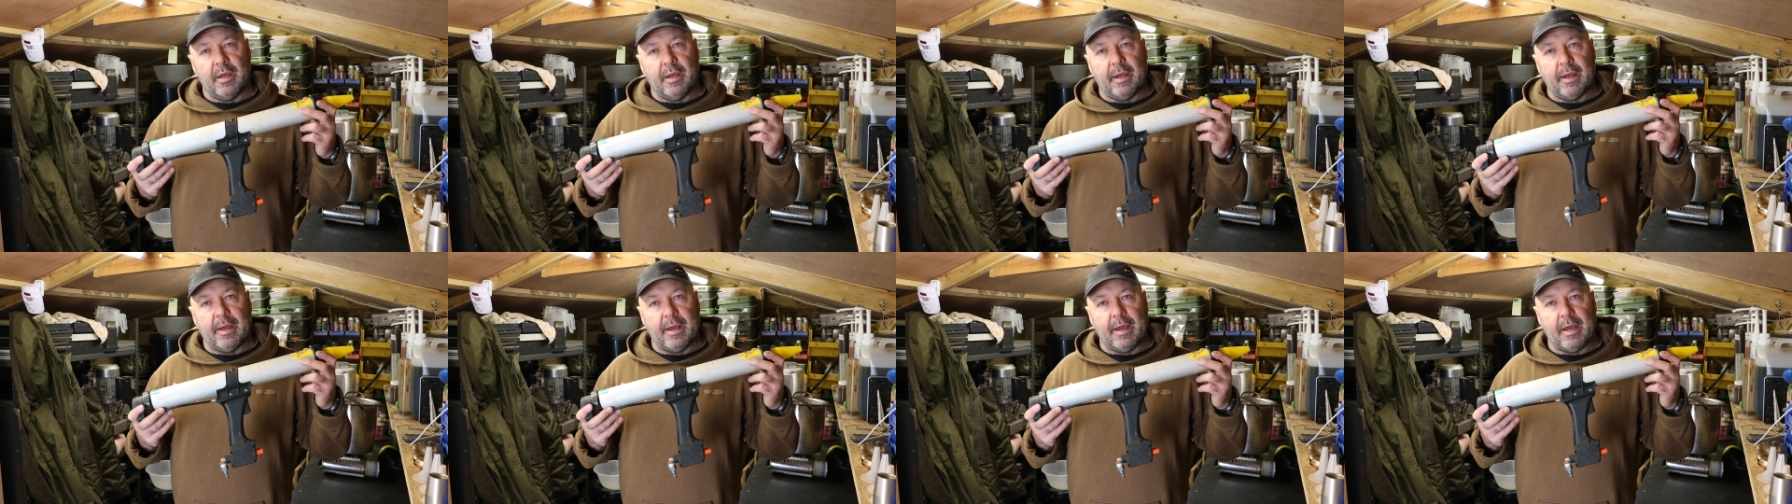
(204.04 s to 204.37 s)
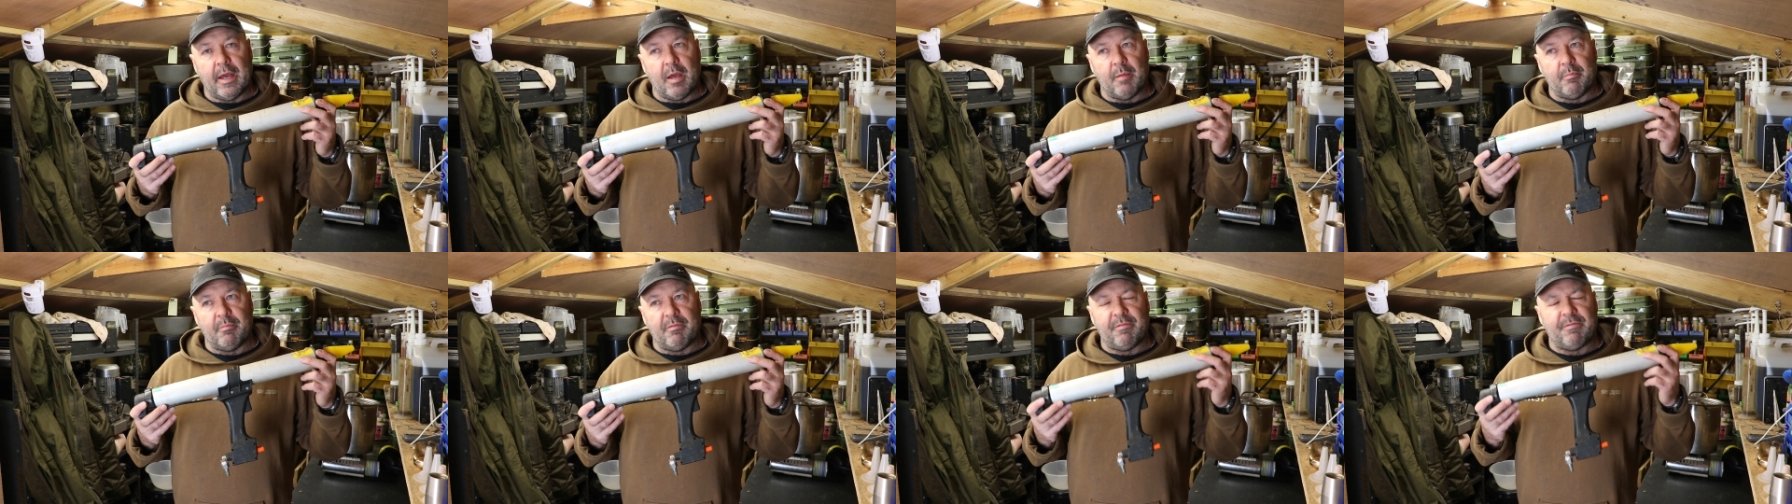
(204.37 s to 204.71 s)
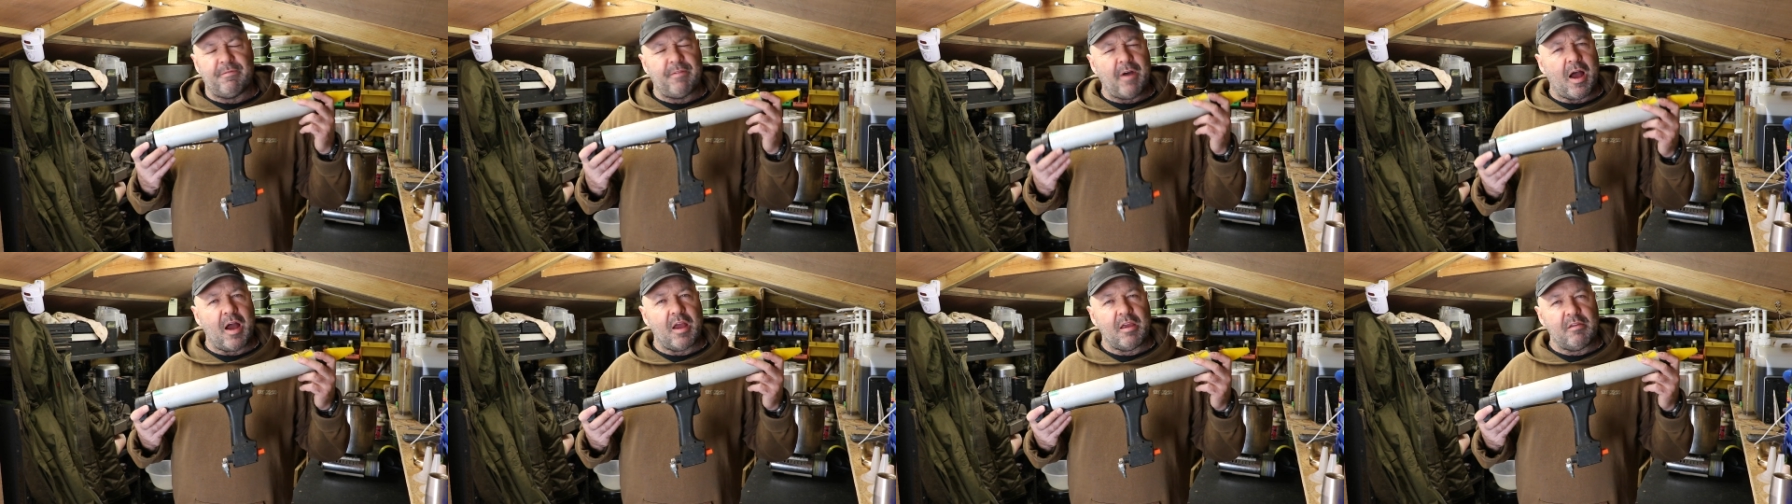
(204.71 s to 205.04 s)

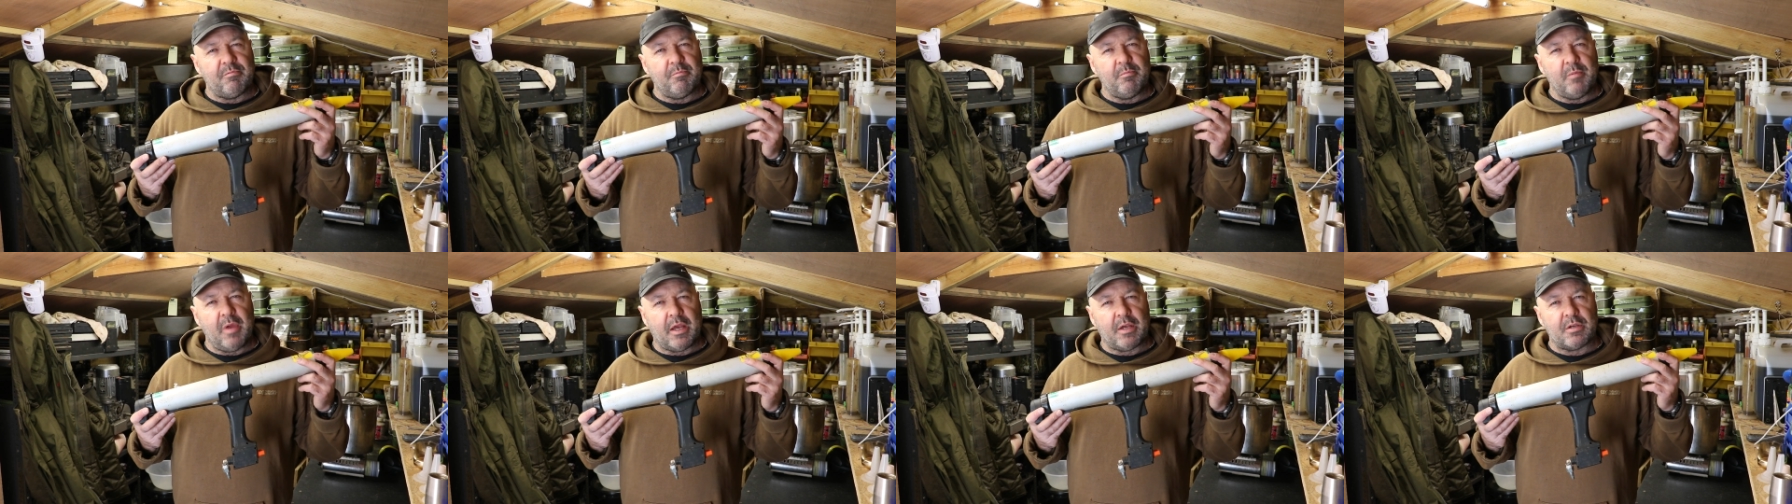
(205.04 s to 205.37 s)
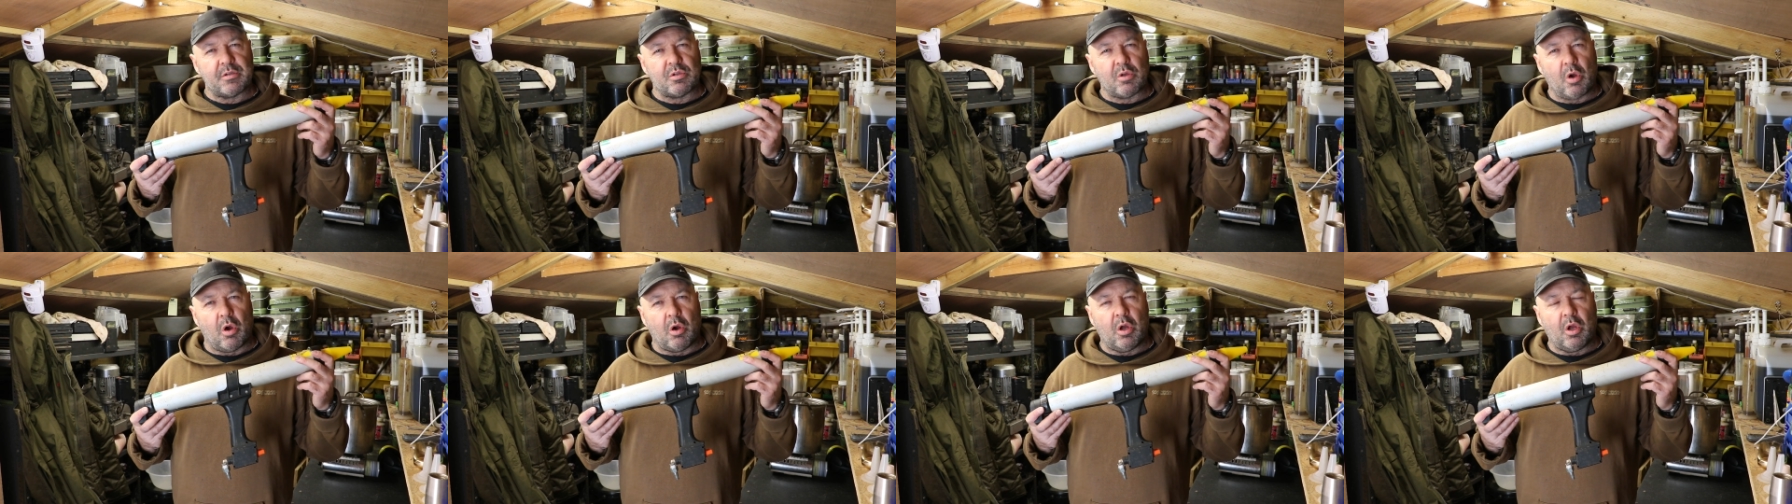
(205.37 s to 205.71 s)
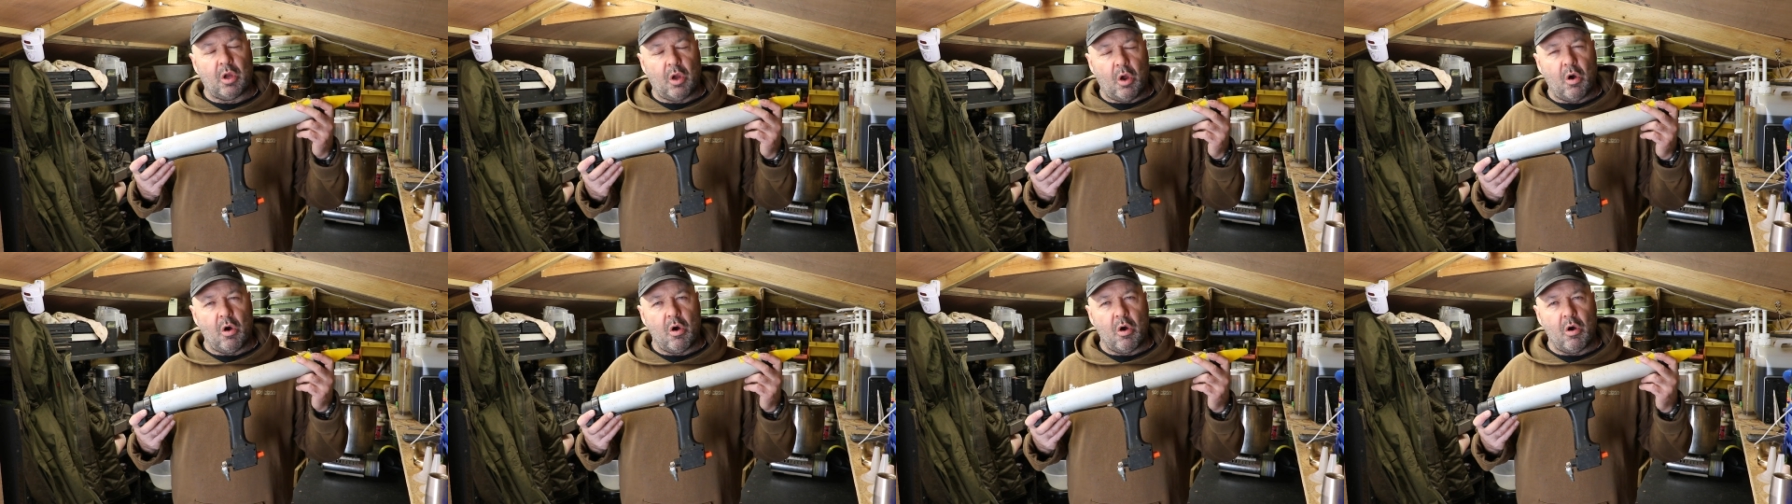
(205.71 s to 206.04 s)

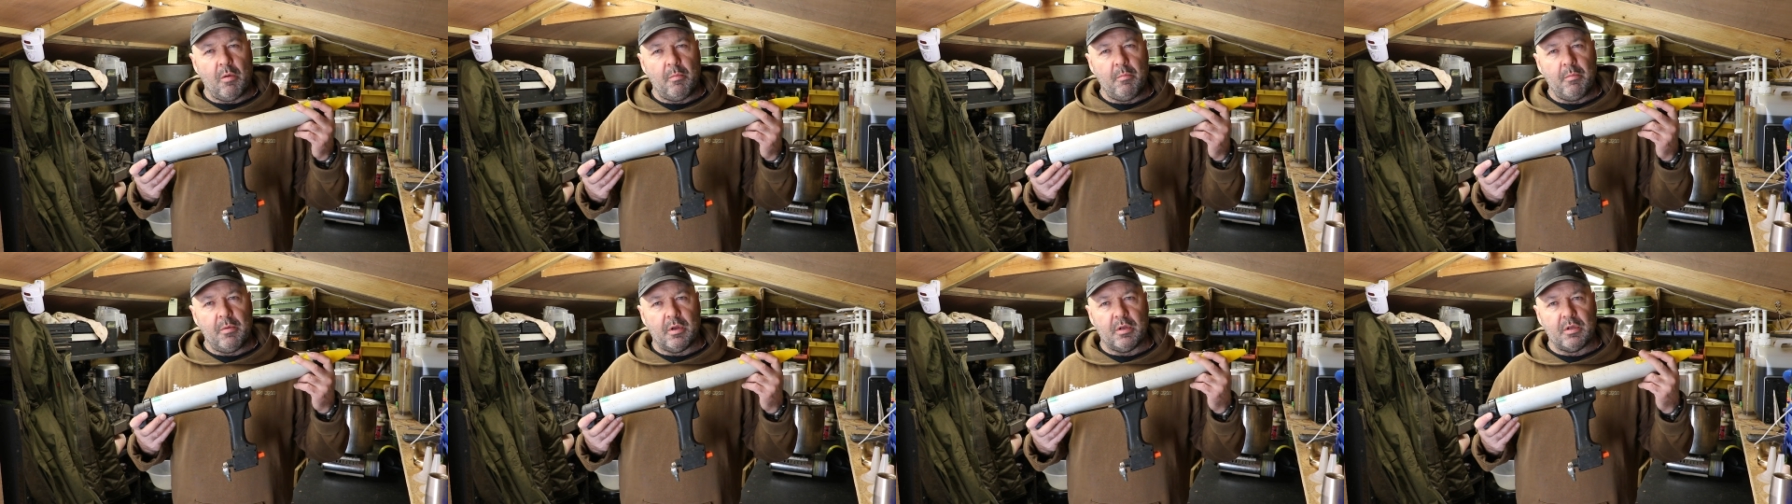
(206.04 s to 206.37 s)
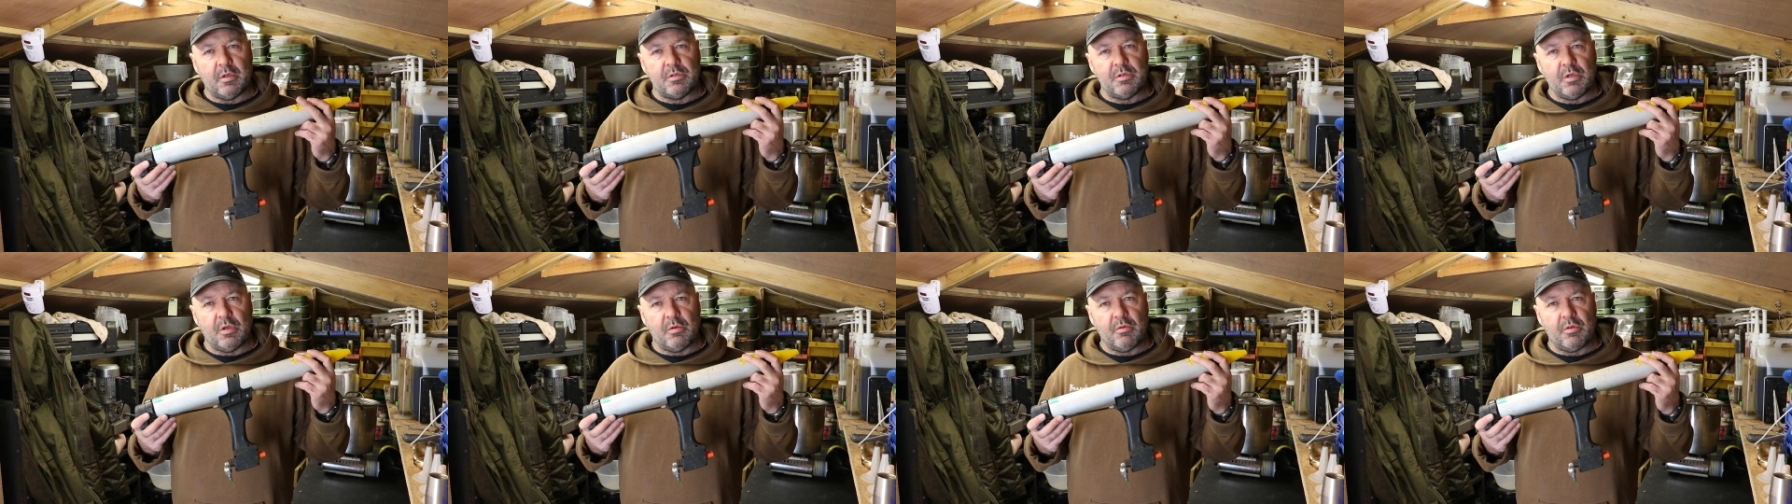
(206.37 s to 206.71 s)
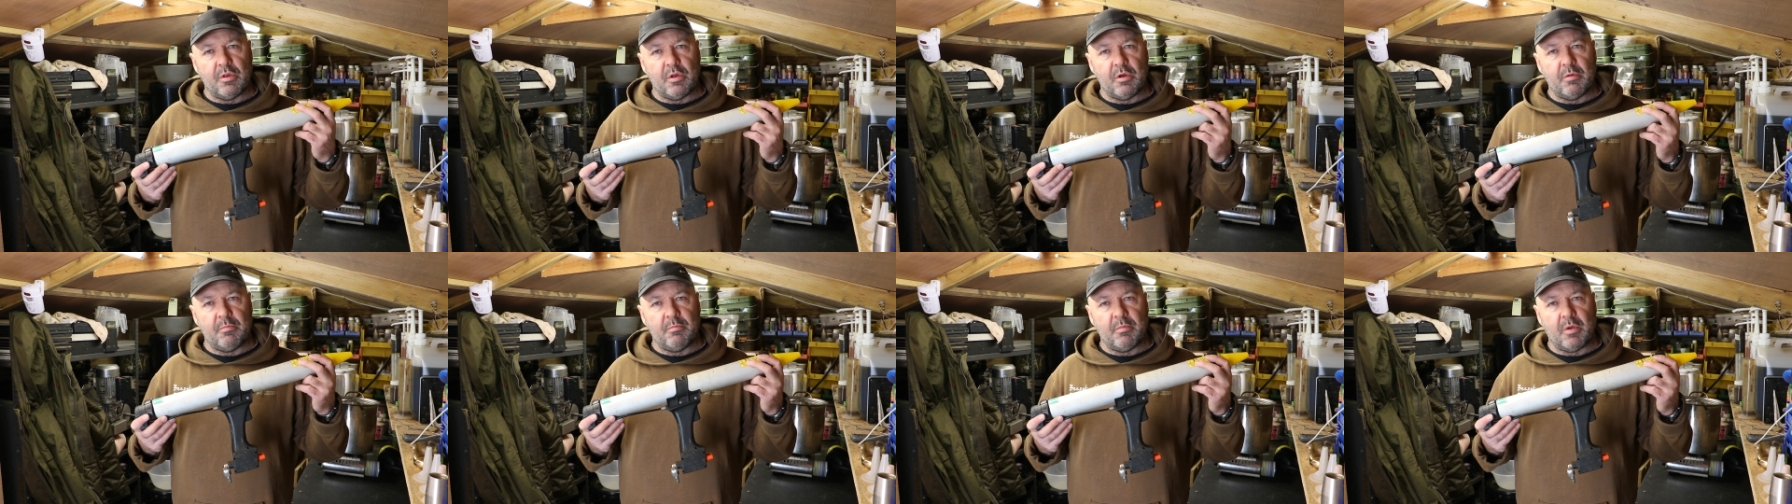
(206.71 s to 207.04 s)
5mix.com do
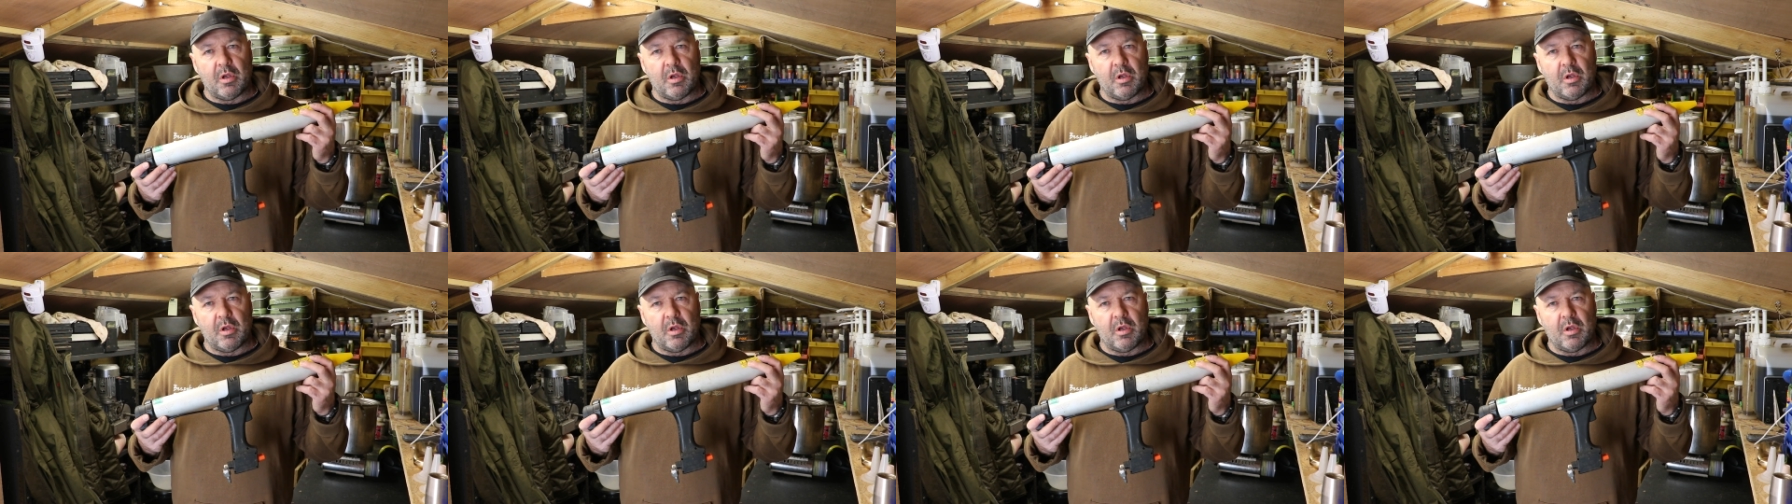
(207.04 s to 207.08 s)
them,